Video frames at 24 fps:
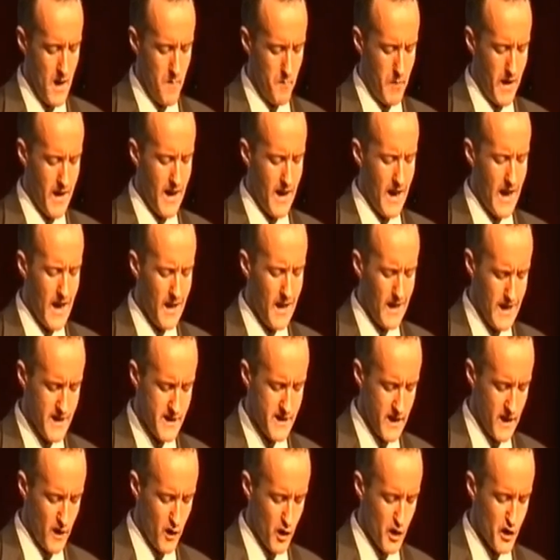By
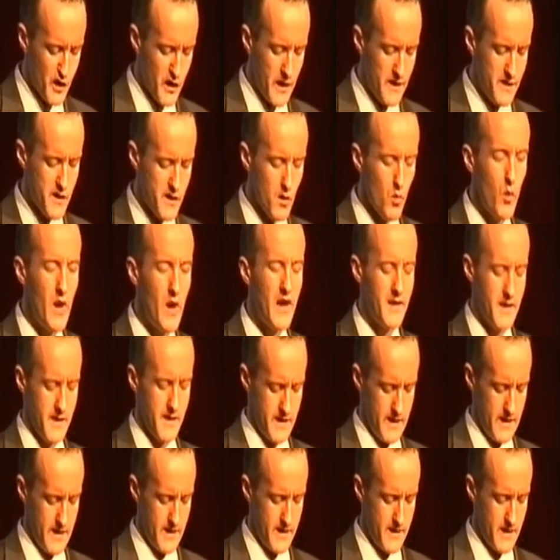highlighting our strengths and
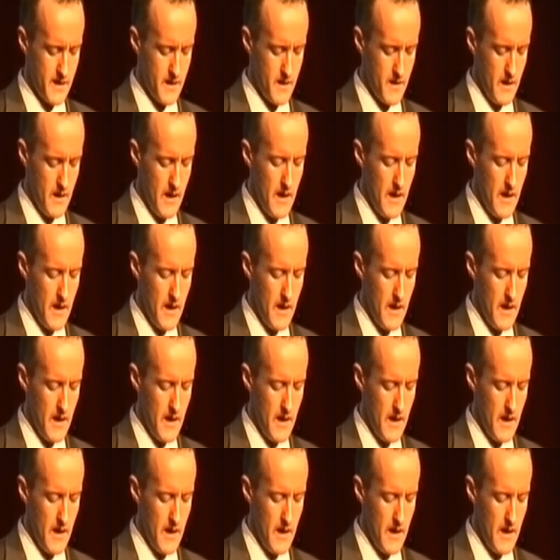weaknesses,